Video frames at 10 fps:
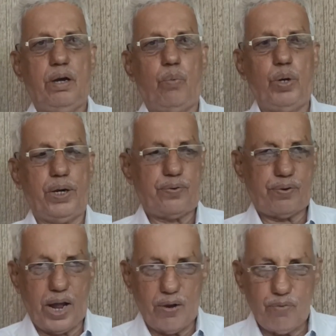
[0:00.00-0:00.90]
We are
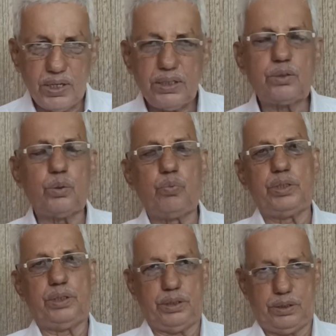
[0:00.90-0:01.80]
travelers over
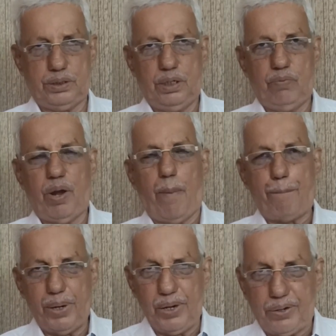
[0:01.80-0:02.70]
here. We are
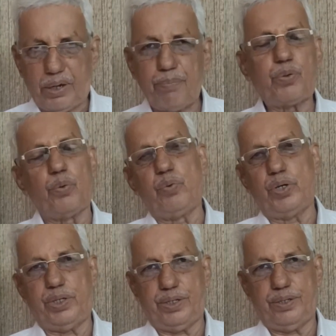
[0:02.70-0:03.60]
pilgrims over
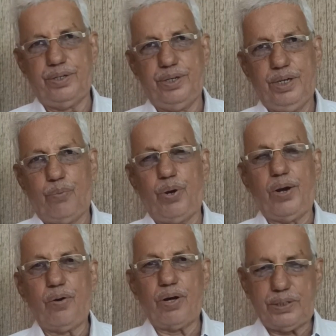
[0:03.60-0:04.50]
here. We are
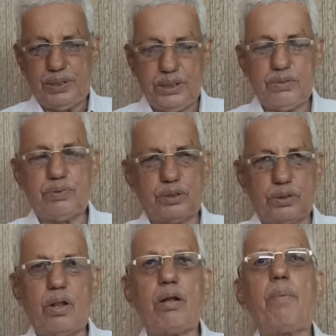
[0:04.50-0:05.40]
not here. This
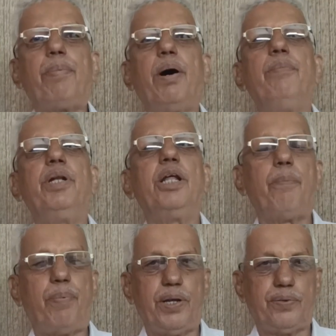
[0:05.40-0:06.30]
is not a
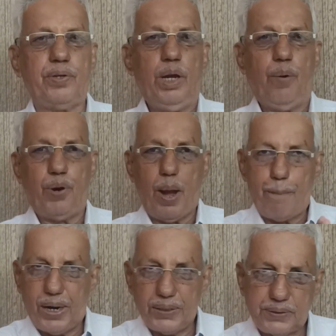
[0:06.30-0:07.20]
permanent place. We are
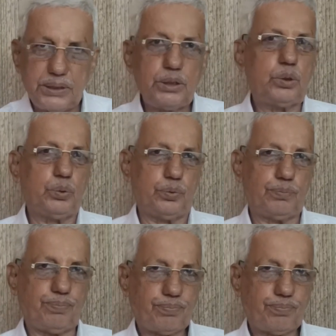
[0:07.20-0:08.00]
passing through.